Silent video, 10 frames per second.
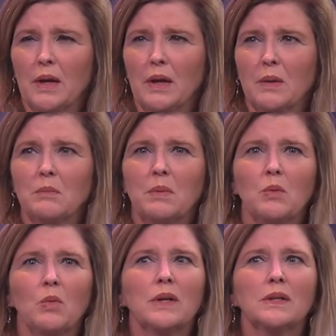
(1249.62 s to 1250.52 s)
and, and
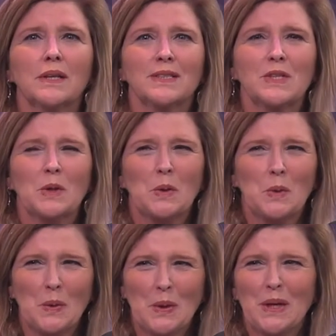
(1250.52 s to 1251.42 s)
be willing
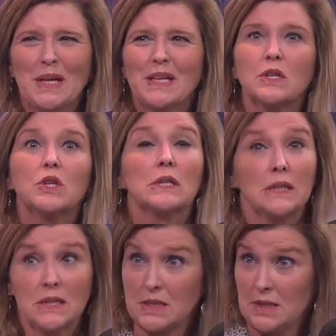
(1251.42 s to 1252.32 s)
to
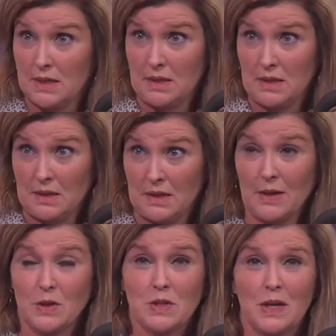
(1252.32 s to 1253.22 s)
listen. Yeah.
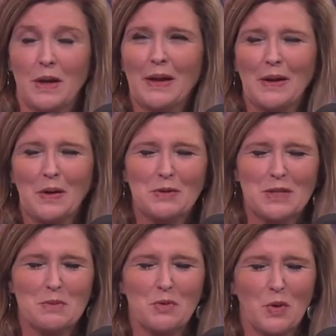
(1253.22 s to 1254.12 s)
Like you said, I know you've
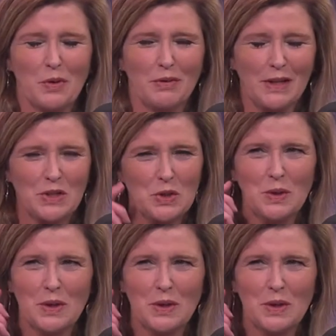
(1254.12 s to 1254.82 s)
said before, we've got two